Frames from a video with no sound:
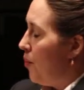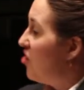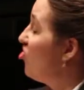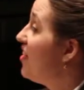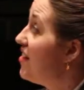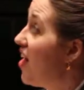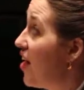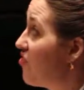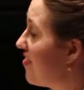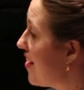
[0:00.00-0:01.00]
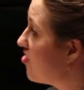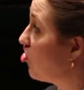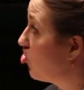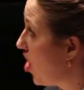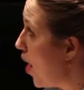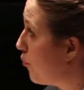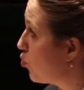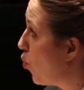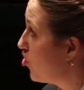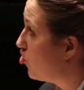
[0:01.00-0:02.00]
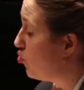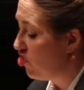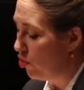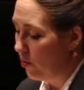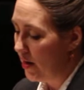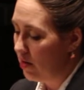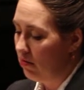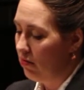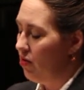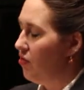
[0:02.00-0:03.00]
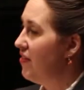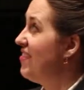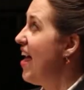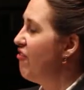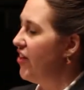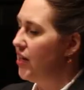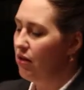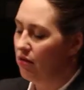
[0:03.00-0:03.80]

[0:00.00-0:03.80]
But she did not have the sense to stop with one or two children. Seven.